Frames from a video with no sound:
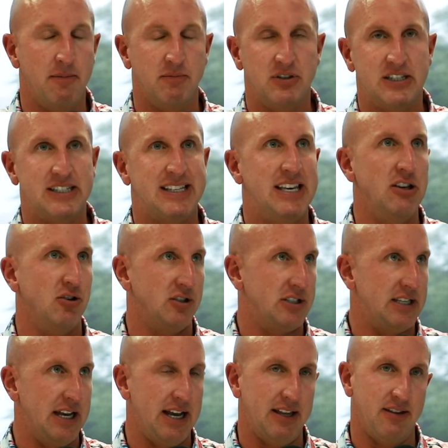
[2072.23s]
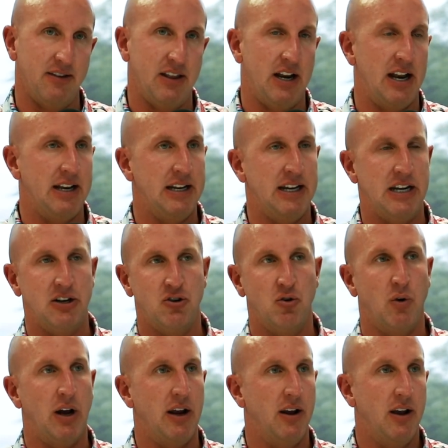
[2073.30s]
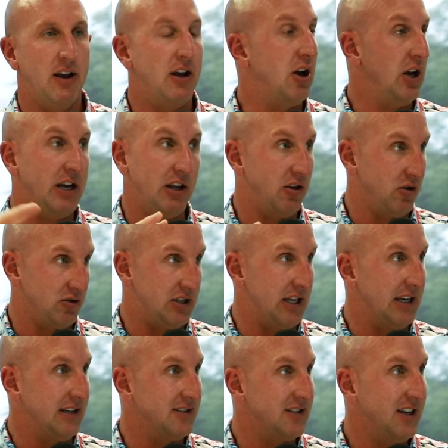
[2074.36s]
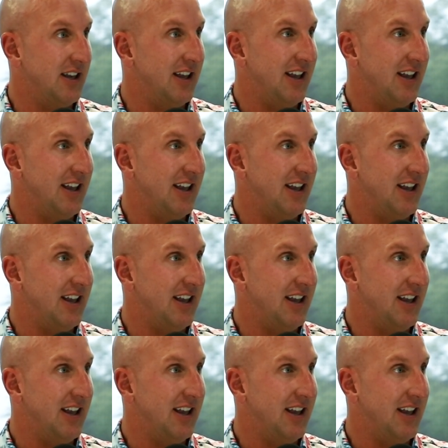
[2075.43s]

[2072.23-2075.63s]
skill set that I need? Any of those things?